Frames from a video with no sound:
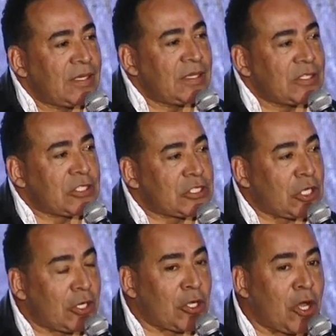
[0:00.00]
She
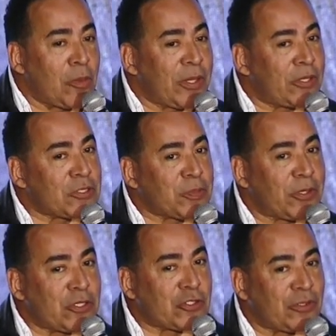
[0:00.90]
started calling me her
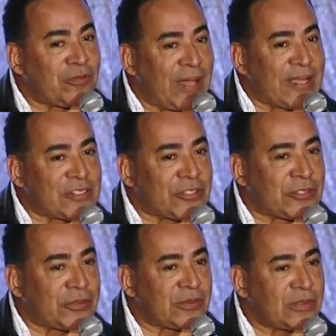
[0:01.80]
spiritual
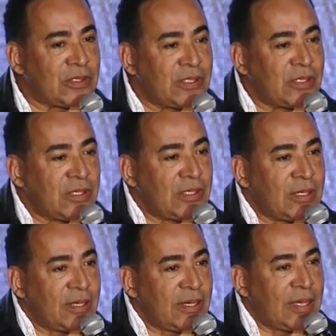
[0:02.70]
advisor,
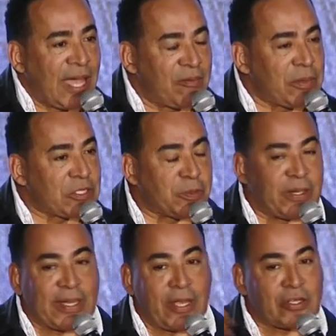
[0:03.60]
having me
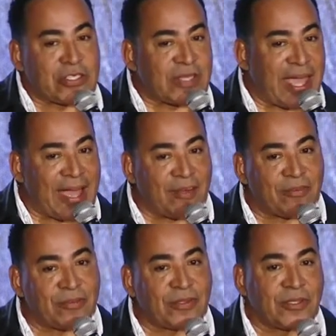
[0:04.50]
speak at her
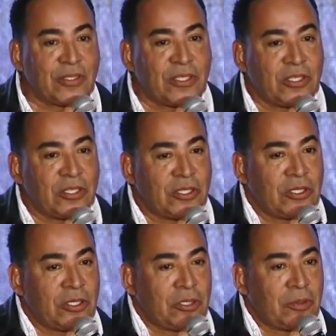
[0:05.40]
staff,
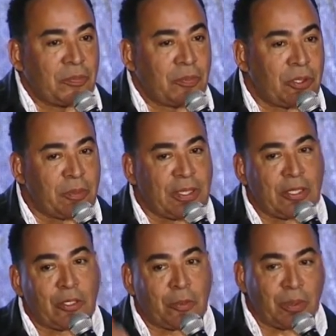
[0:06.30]
put me in
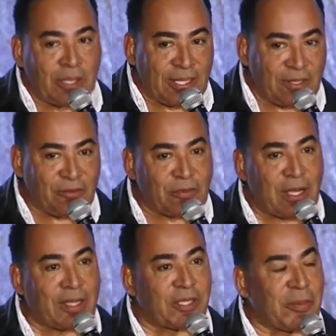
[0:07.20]
her Believe
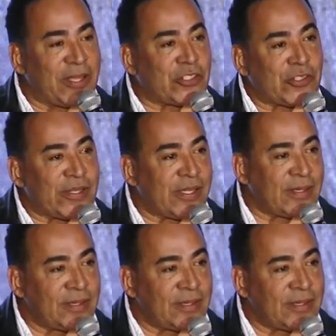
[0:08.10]
documentary,